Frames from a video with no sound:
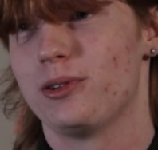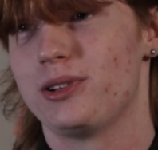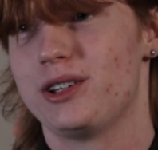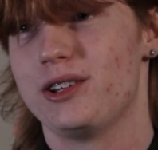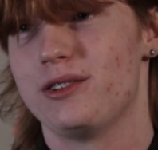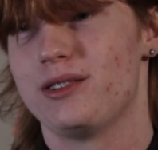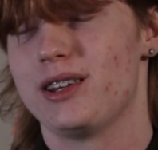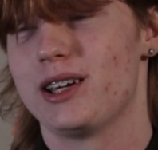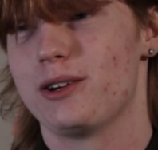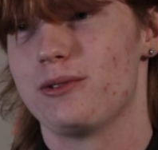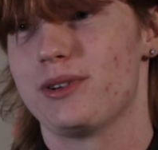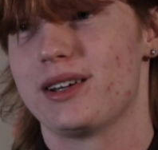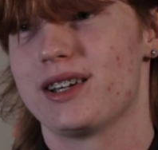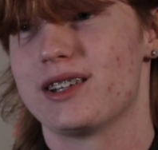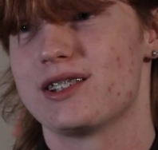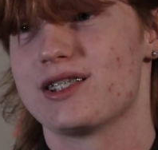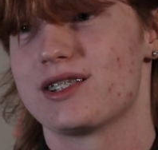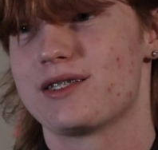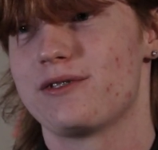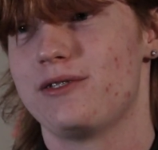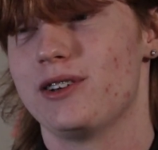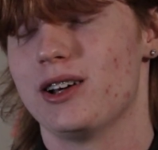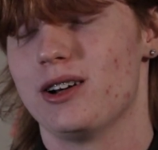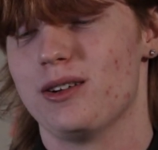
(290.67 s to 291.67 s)
Do you think we could
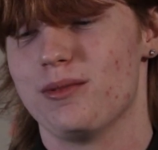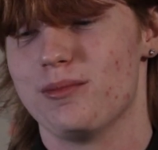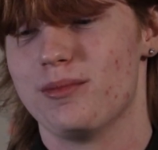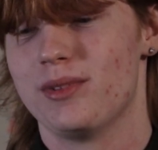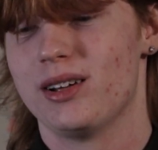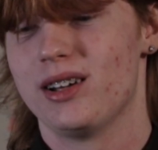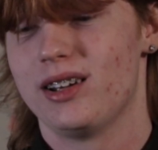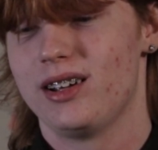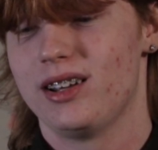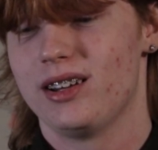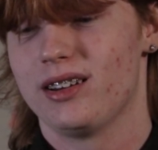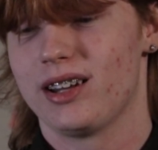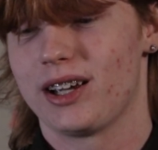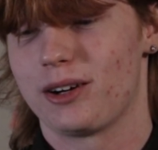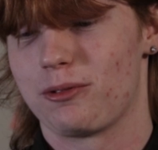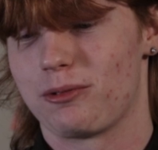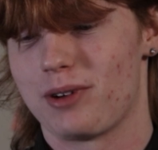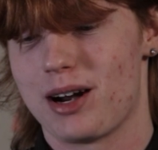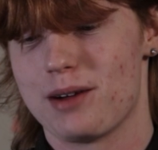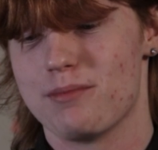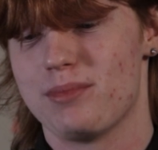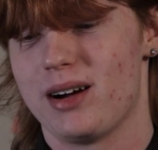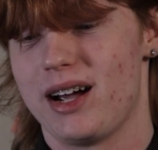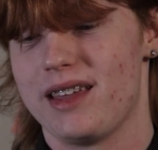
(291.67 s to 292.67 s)
just film like
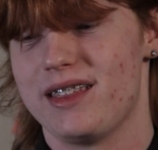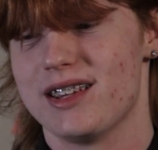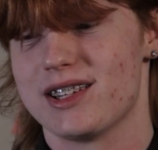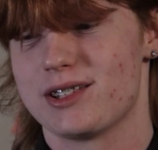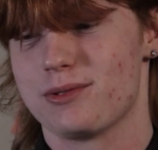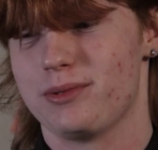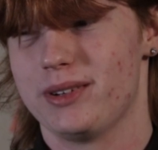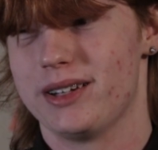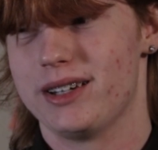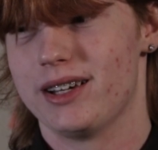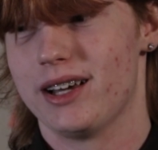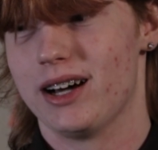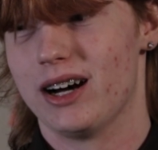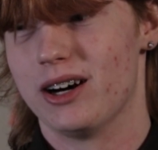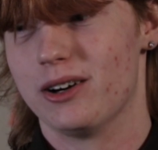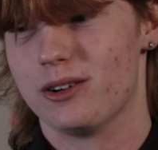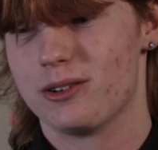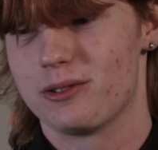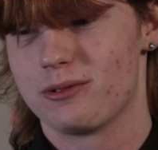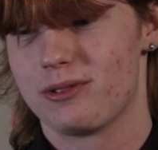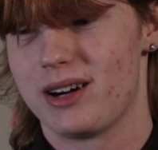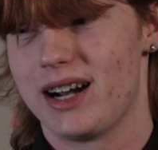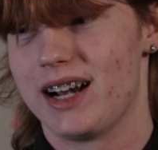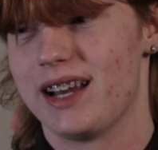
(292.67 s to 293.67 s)
right by this window,
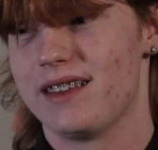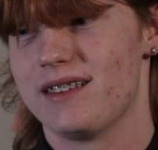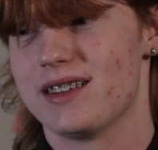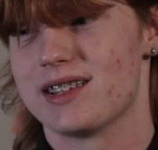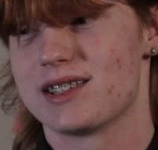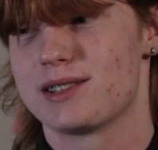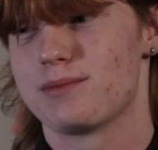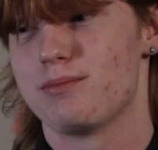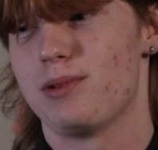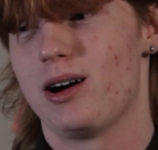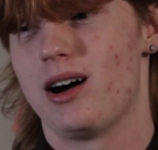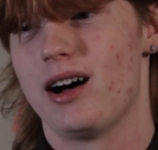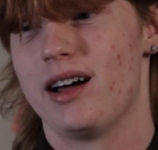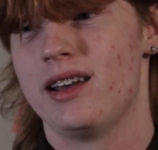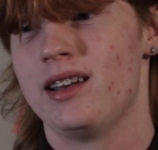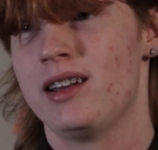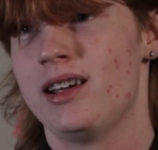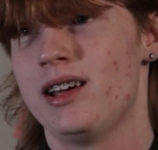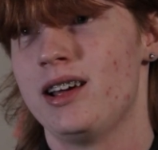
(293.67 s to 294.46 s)
right at this spot?